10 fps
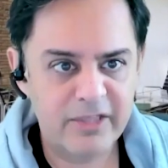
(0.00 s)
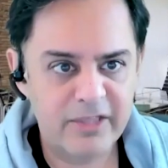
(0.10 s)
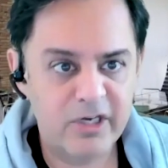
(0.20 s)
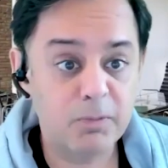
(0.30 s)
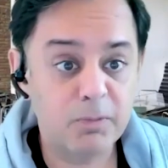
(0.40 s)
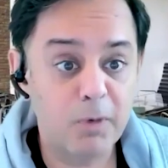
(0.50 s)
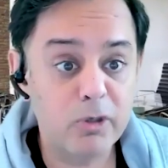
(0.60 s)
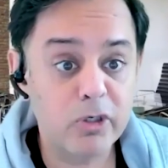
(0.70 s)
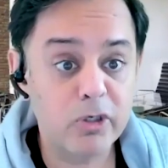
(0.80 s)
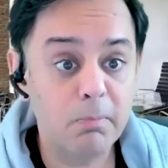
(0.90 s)
is that their
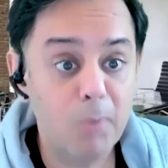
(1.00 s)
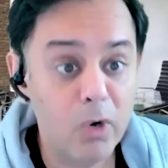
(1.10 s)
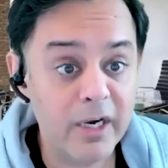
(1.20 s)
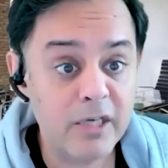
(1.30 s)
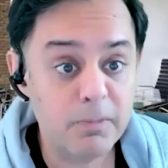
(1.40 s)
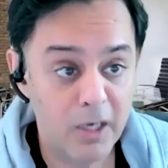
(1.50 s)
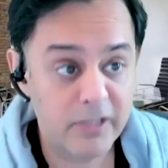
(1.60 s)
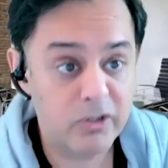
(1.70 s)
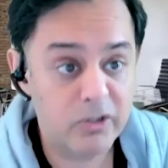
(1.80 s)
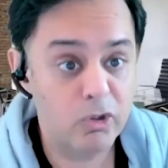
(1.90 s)
exposure to
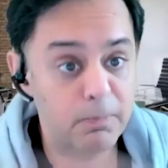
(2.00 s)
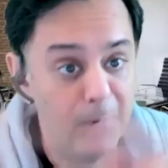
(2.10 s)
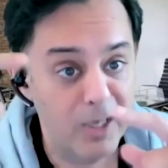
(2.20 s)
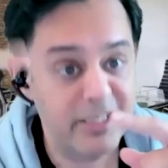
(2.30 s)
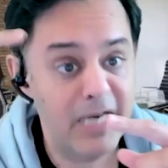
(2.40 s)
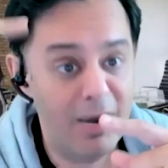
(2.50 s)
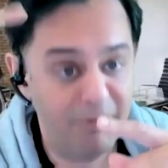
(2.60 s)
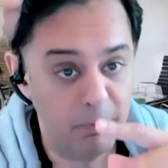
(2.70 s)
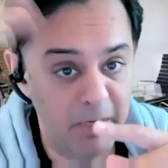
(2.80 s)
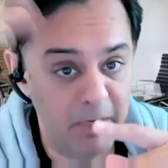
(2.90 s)
mortgage bonds, those
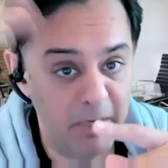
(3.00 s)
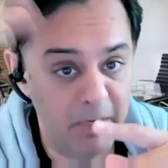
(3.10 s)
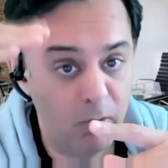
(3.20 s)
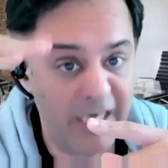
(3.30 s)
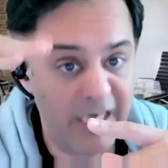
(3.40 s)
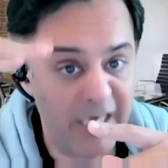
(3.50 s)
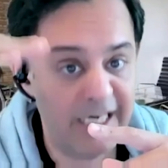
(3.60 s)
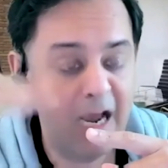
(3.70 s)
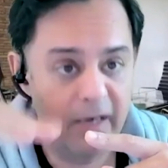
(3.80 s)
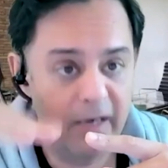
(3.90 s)
bonds now have to be
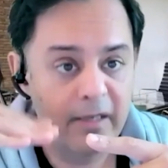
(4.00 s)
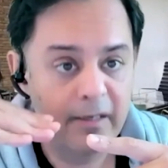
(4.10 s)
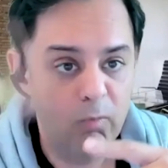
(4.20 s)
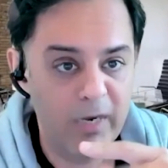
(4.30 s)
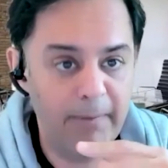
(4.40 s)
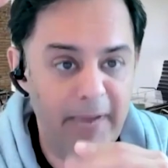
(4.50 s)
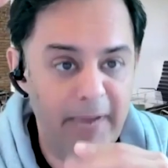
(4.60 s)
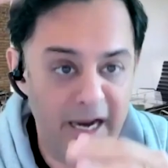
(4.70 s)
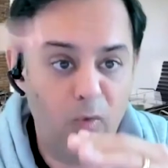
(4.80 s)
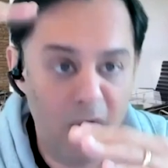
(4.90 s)
written down.
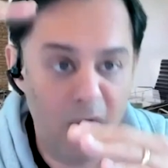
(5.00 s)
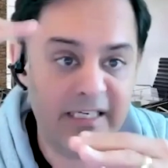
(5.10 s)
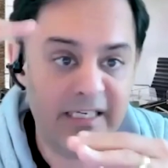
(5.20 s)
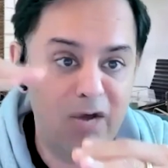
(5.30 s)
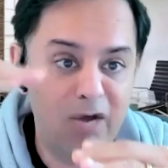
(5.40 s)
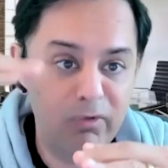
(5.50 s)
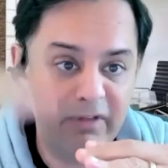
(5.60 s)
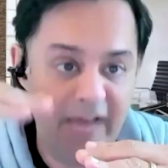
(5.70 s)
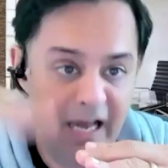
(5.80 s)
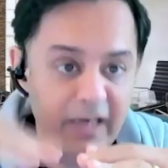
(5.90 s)
When a bank writes
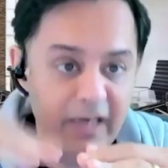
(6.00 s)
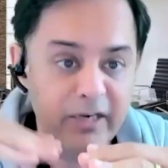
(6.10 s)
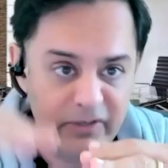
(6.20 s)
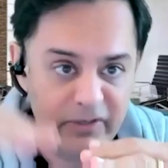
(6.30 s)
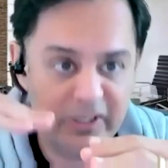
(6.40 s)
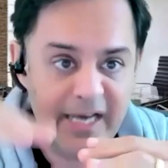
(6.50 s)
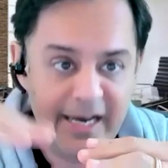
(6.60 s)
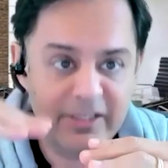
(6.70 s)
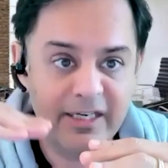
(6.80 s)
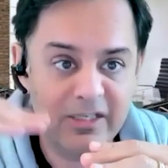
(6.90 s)
down the value
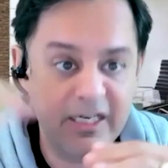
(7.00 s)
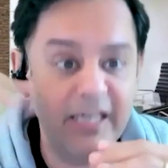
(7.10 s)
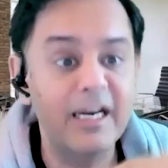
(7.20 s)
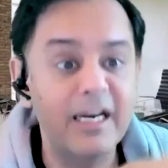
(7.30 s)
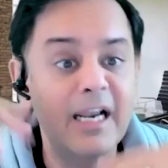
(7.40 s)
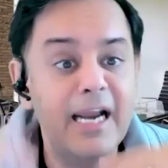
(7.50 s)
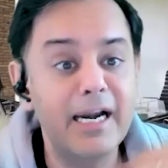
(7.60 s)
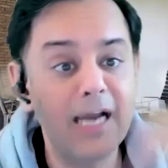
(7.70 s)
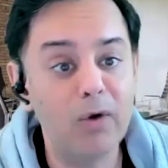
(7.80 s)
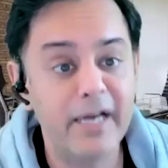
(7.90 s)
of its assets, it
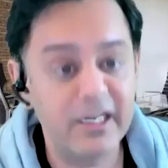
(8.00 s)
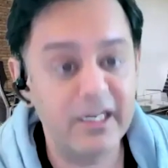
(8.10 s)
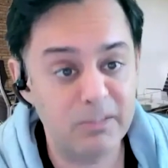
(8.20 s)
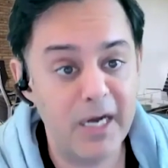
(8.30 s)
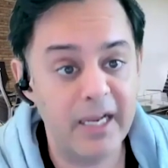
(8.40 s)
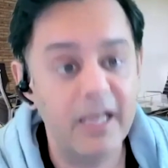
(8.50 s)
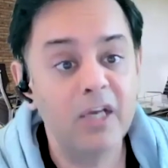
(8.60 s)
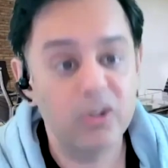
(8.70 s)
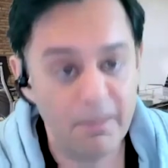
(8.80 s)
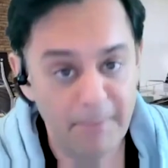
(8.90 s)
can lend out next
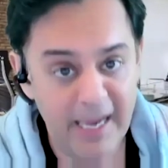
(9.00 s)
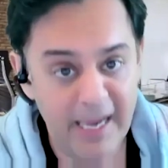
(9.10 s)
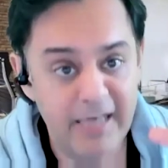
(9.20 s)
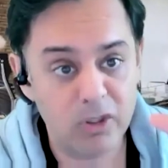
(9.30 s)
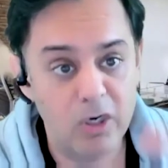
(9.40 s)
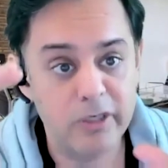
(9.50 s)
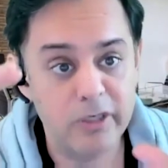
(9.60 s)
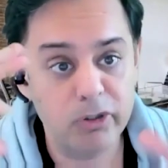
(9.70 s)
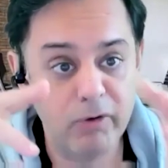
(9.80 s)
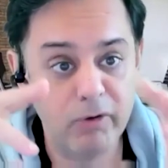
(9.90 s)
money. So the bank
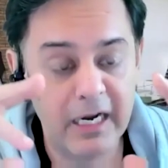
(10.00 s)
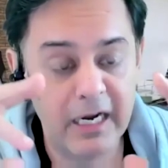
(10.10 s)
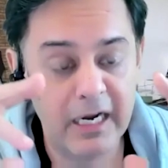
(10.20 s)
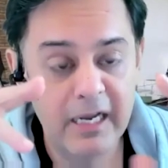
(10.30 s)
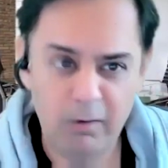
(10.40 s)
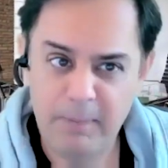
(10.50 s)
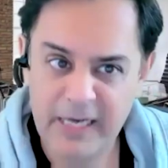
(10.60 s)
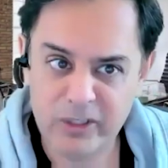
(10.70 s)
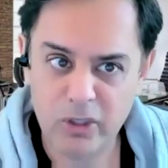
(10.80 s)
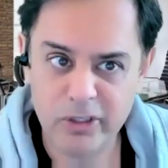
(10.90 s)
starts to shrink.
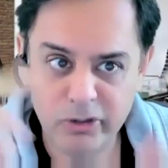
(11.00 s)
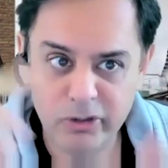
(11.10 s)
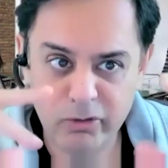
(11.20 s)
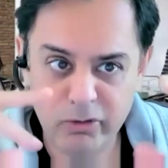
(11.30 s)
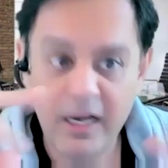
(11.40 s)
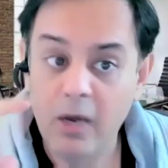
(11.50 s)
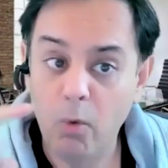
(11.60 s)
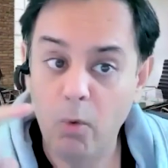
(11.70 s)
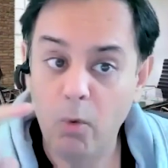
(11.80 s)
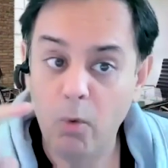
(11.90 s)
And when a bank starts to
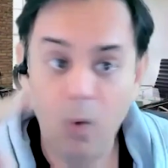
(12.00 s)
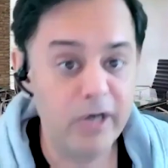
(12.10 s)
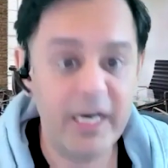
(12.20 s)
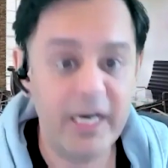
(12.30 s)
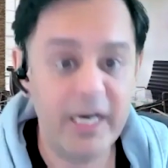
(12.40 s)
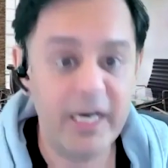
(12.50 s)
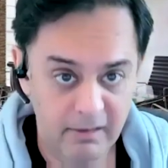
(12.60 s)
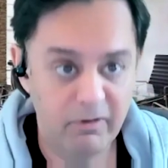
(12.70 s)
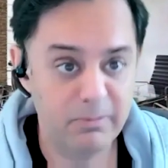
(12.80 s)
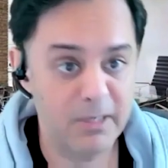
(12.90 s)
shrink, one
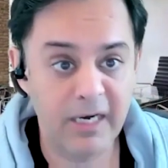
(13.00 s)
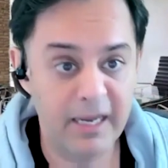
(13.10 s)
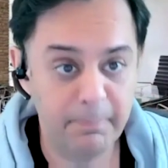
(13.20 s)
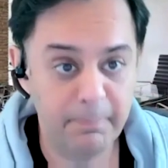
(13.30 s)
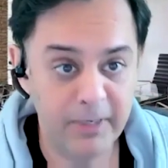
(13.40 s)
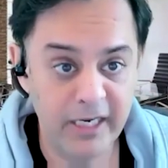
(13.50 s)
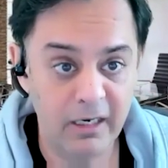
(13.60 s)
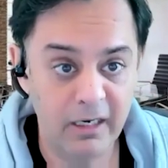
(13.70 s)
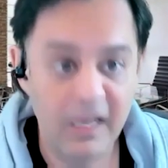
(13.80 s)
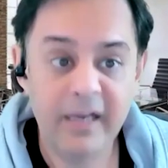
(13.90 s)
tweet from somebody
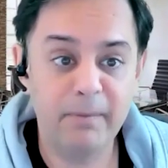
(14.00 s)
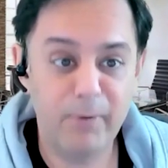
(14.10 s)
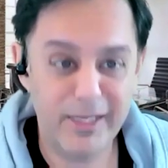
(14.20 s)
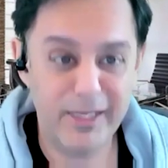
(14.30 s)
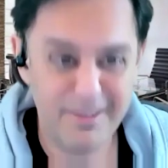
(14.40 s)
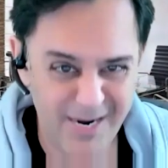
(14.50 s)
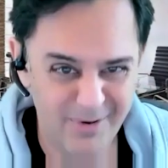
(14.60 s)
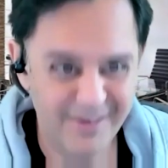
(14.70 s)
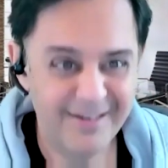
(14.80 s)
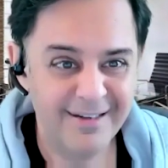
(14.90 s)
like Peter Thiel can
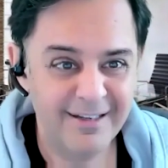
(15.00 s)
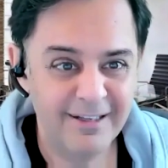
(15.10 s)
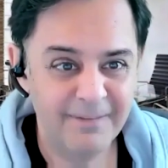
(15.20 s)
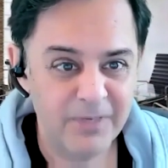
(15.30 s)
bring them down.